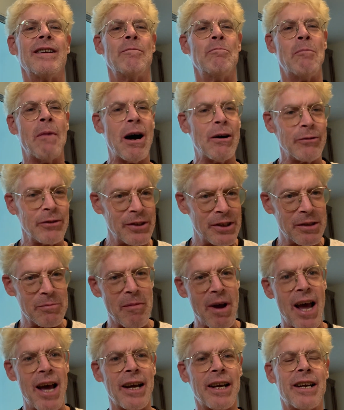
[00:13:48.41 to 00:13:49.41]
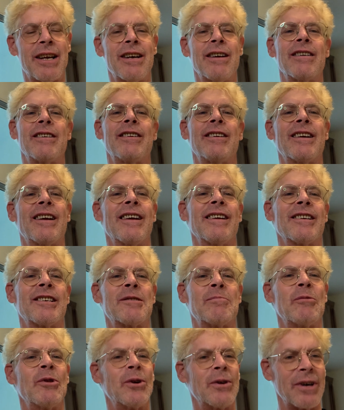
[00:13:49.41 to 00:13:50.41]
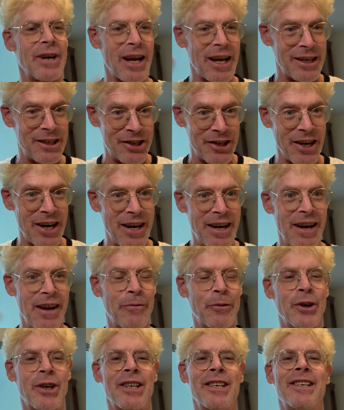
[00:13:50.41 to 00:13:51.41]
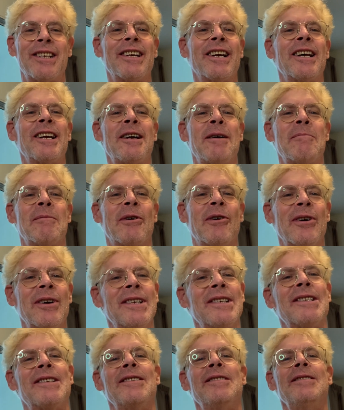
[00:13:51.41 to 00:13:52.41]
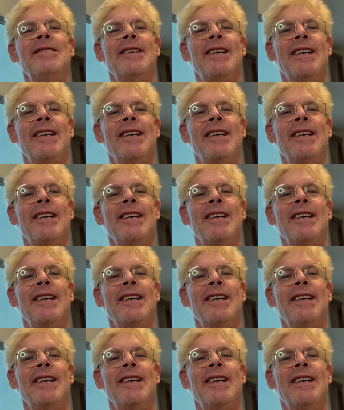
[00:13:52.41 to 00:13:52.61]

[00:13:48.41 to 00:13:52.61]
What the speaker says: Mountains back here you can explore. I never did yet, I'm going to.